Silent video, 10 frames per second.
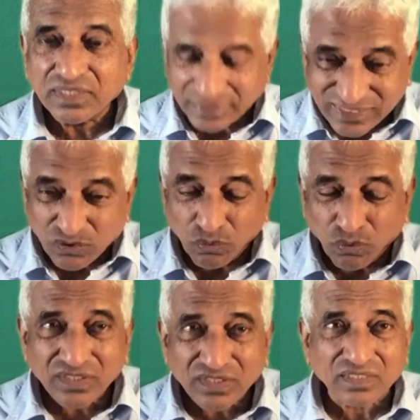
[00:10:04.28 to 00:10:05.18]
That's the
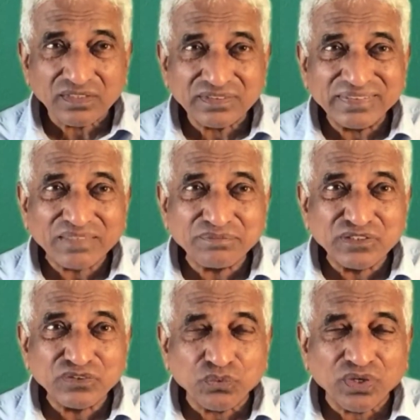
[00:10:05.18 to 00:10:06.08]
water. That
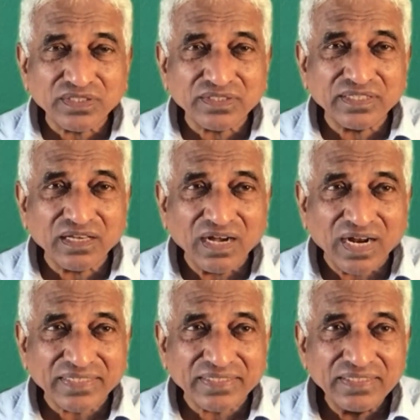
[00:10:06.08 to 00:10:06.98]
much water, they
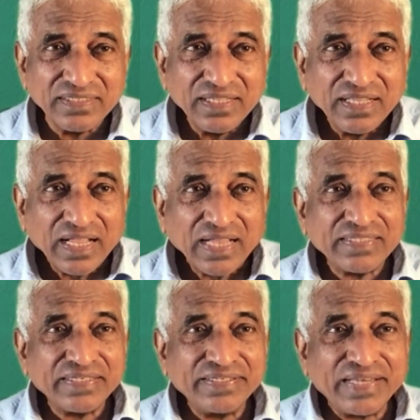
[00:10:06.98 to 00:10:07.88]
got it. And the
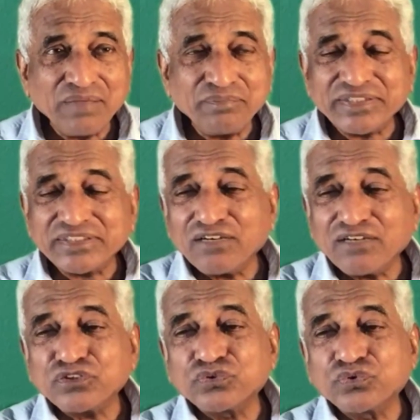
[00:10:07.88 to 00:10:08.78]
dam itself
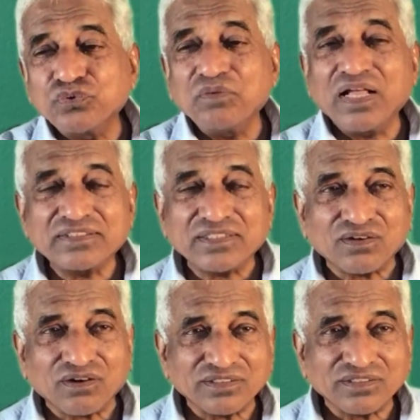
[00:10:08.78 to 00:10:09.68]
is two miles
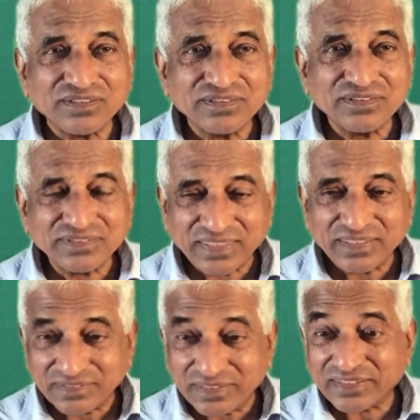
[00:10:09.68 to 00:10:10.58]
across.
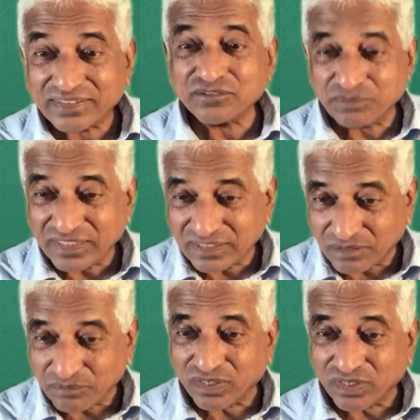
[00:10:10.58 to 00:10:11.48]
And the Russians built it, a
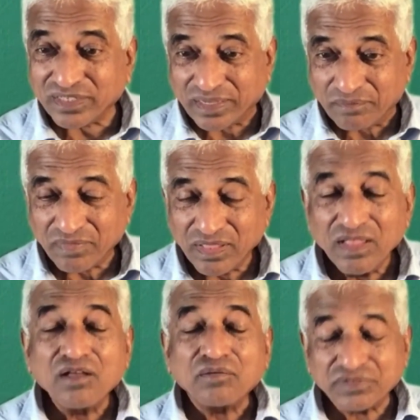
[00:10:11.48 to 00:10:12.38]
modern dam.
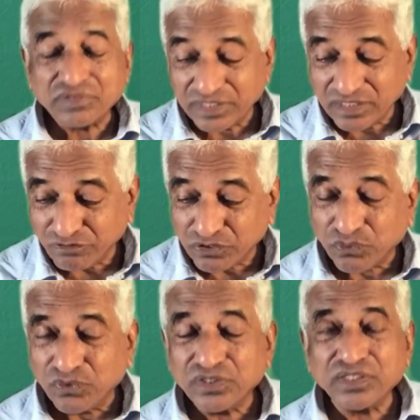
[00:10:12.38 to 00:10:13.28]
Think of it, the
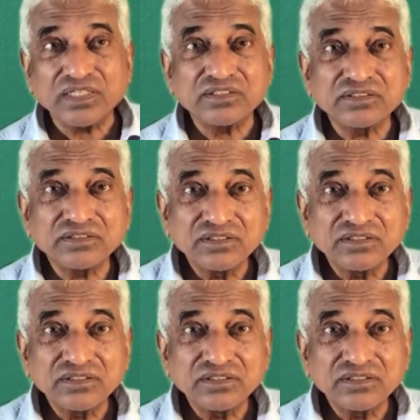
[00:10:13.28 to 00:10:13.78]
olden days.